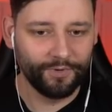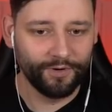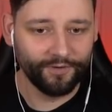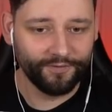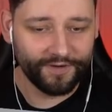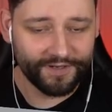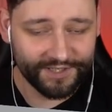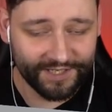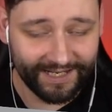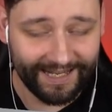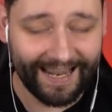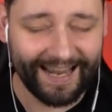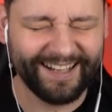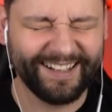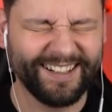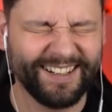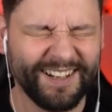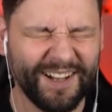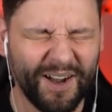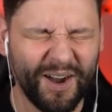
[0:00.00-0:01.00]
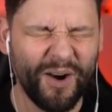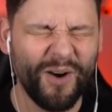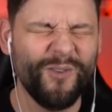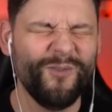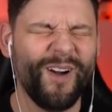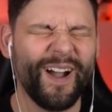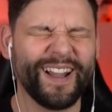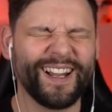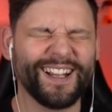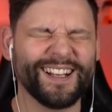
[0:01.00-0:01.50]
we're officially landing. Oh
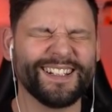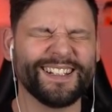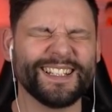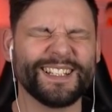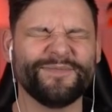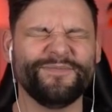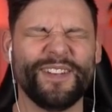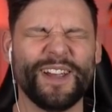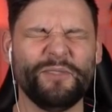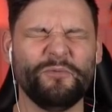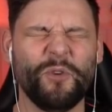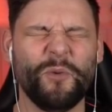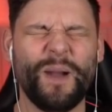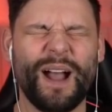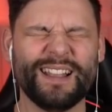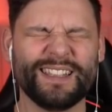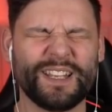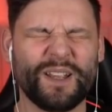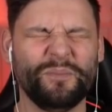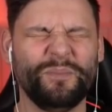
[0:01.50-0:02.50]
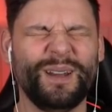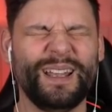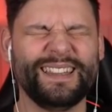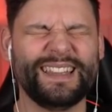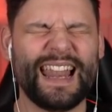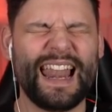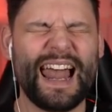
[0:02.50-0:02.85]
my goodness me. We're about to complete the